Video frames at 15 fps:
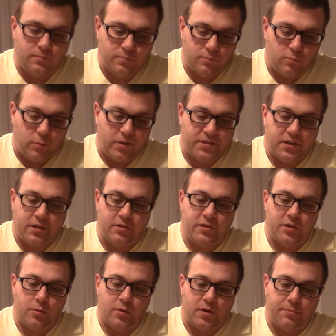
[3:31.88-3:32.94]
One thing you do
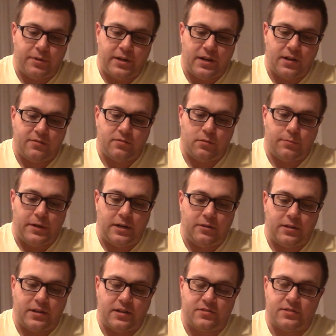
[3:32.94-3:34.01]
want to be careful about,
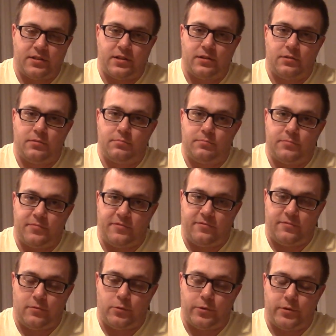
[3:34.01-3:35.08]
like I said
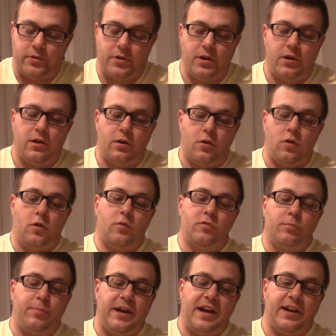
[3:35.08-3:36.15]
before,
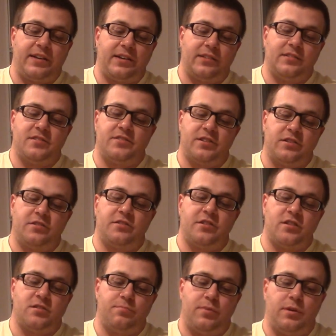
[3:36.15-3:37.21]
overpacking. This thing
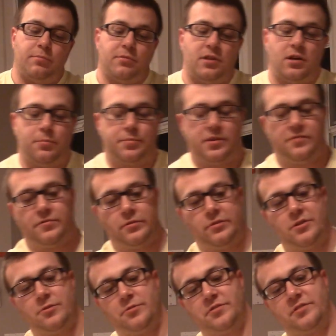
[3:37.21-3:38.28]
does bubble up, and if you
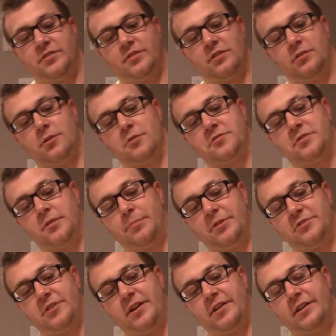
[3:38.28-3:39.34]
noticed in the close-up, I
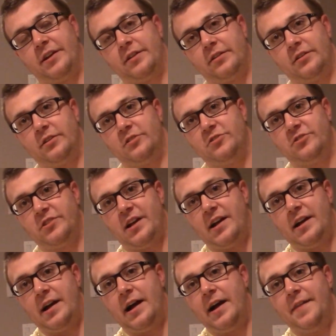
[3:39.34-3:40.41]
tried to get a good
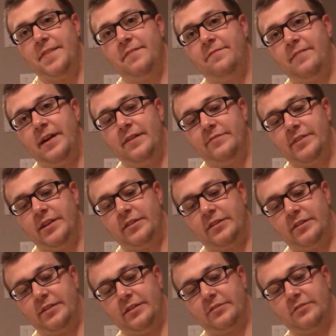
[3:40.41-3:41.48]
shot on the 510
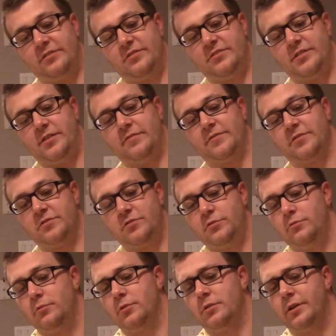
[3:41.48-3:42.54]
connector itself. There's 2
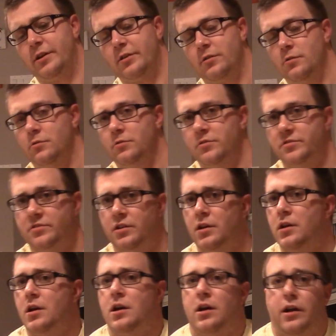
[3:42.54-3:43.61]
little air holes.
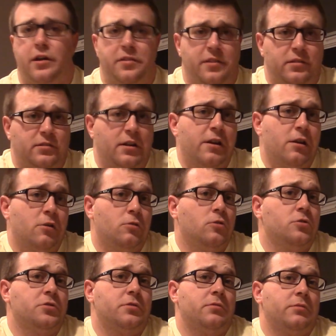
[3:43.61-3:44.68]
I think they're air
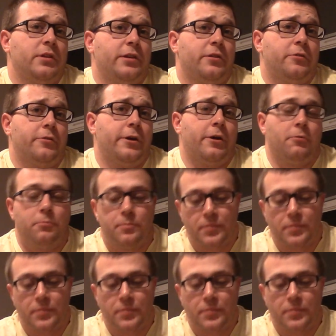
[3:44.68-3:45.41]
holes. I really don't know.